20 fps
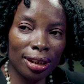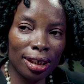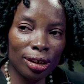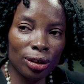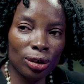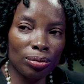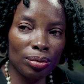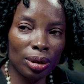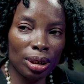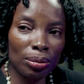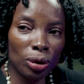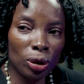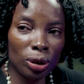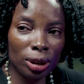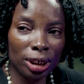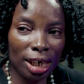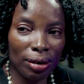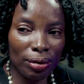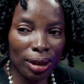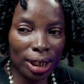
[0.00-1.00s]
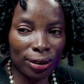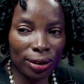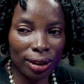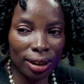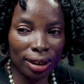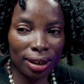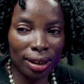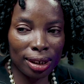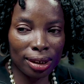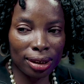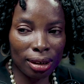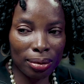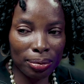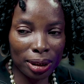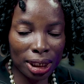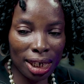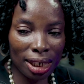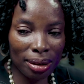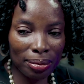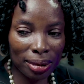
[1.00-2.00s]
there should be more directions, because
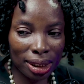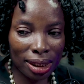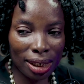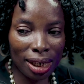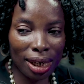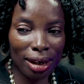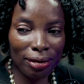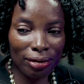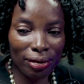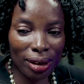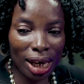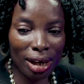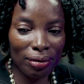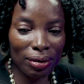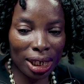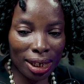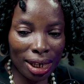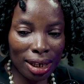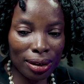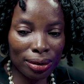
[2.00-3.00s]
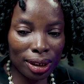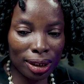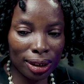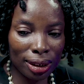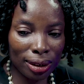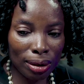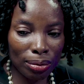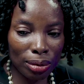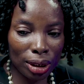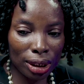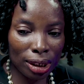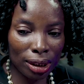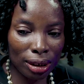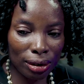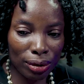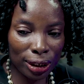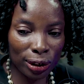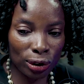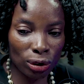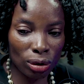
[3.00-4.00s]
sometimes I've encountered someone in the
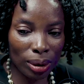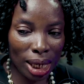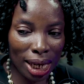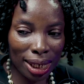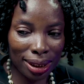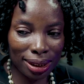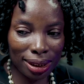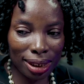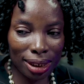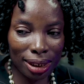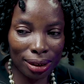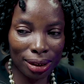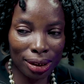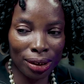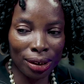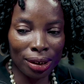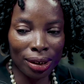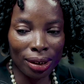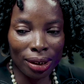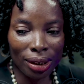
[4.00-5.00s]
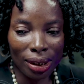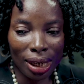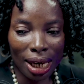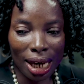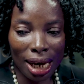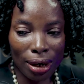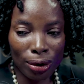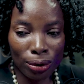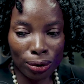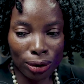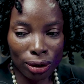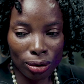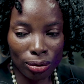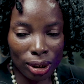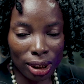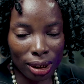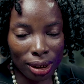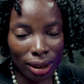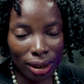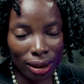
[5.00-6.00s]
restroom asking, how do
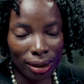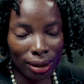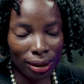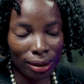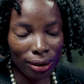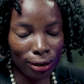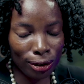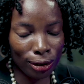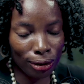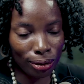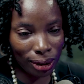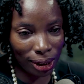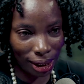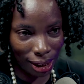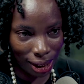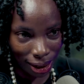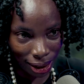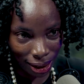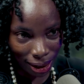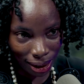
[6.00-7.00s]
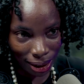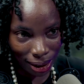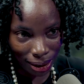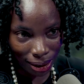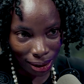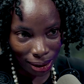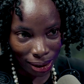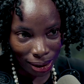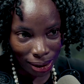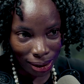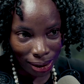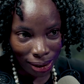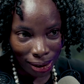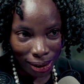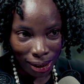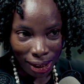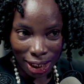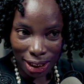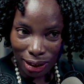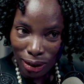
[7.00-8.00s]
we use this?
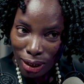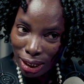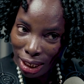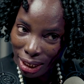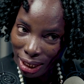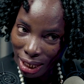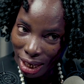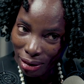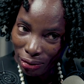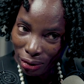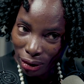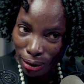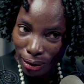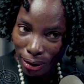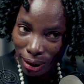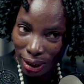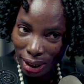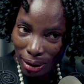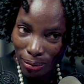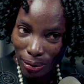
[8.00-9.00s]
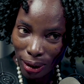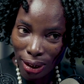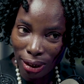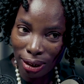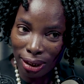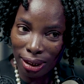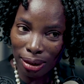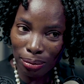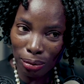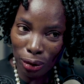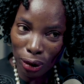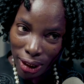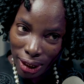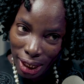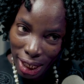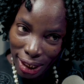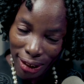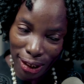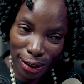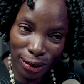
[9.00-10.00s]
It's not that they haven't used it, because
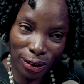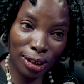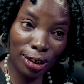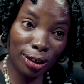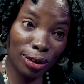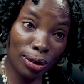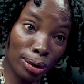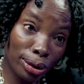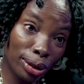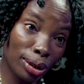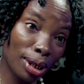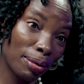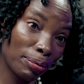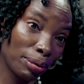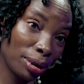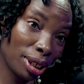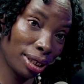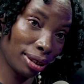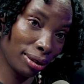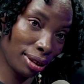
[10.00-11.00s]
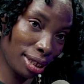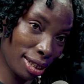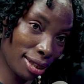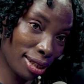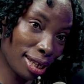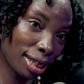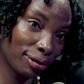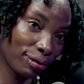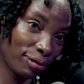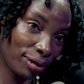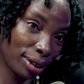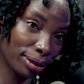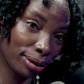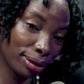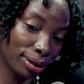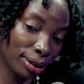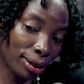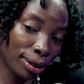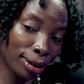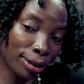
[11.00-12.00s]
modernization is also happening in that
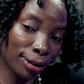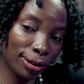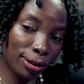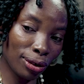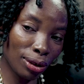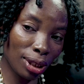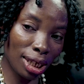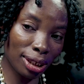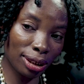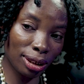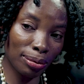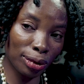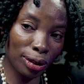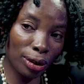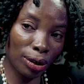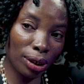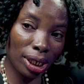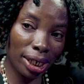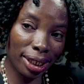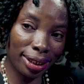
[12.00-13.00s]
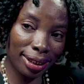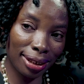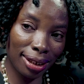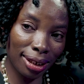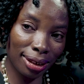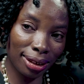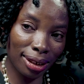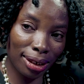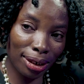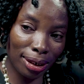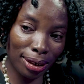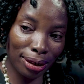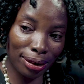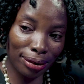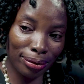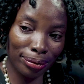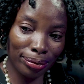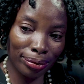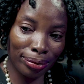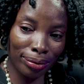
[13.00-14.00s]
field. So there are some toilets that
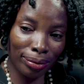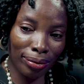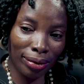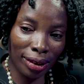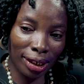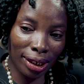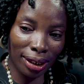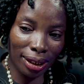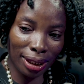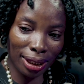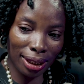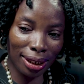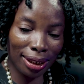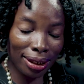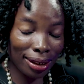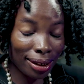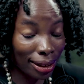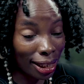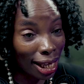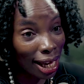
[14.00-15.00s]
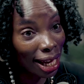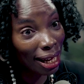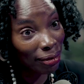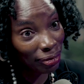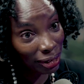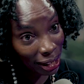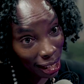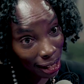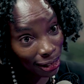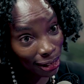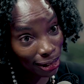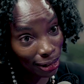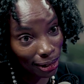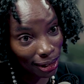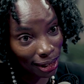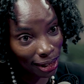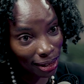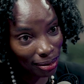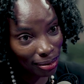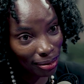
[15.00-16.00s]
have
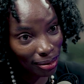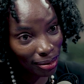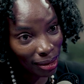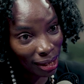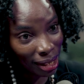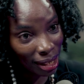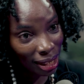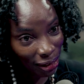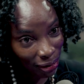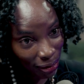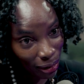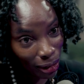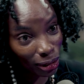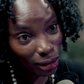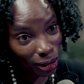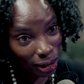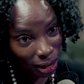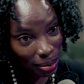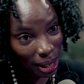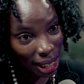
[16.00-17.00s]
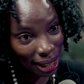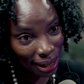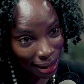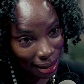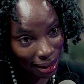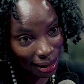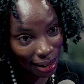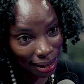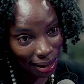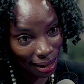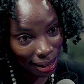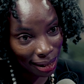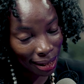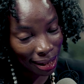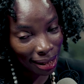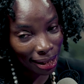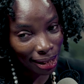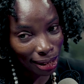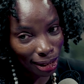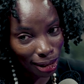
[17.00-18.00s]
sensors. They flush automatically,
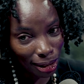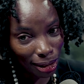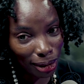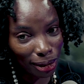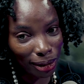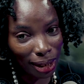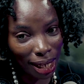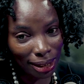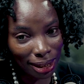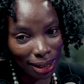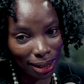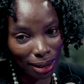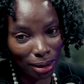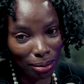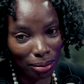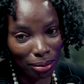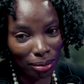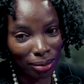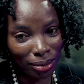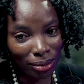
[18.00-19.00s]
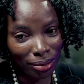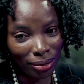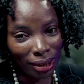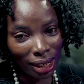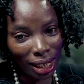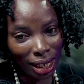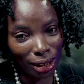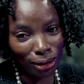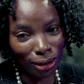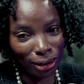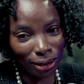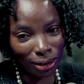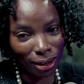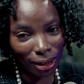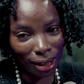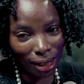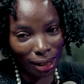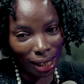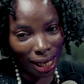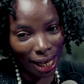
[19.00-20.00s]
and some are used to
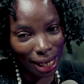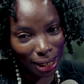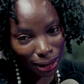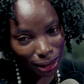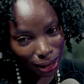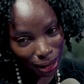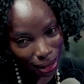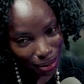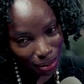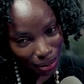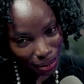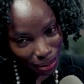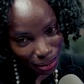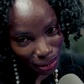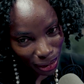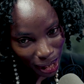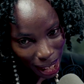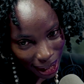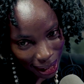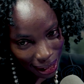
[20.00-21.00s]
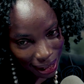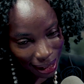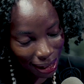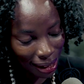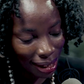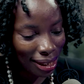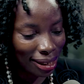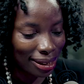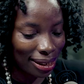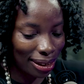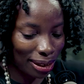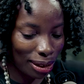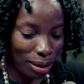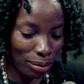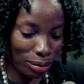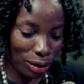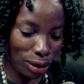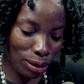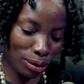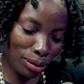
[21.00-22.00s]
the hand press.
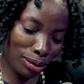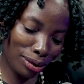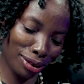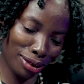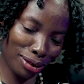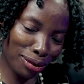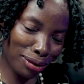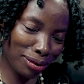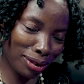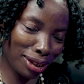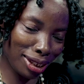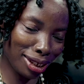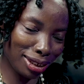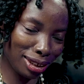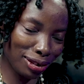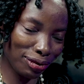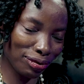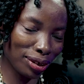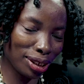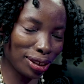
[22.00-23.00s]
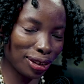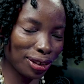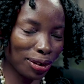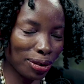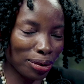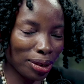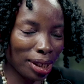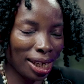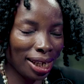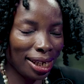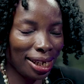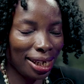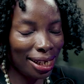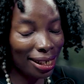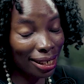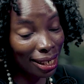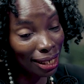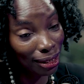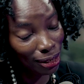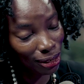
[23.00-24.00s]
Some, they're different. So
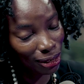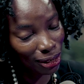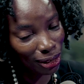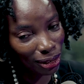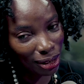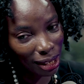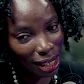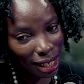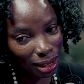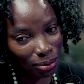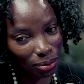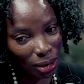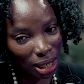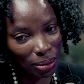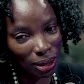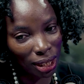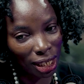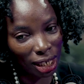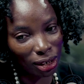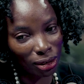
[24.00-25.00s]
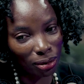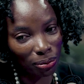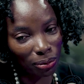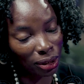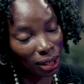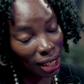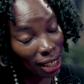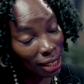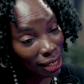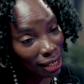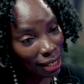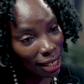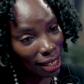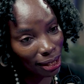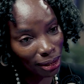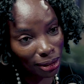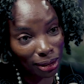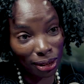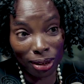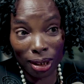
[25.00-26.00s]
in addition to that, maybe they could put
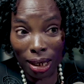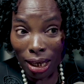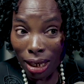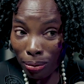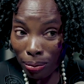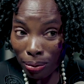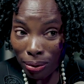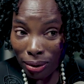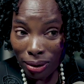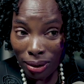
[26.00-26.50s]
indicators to help,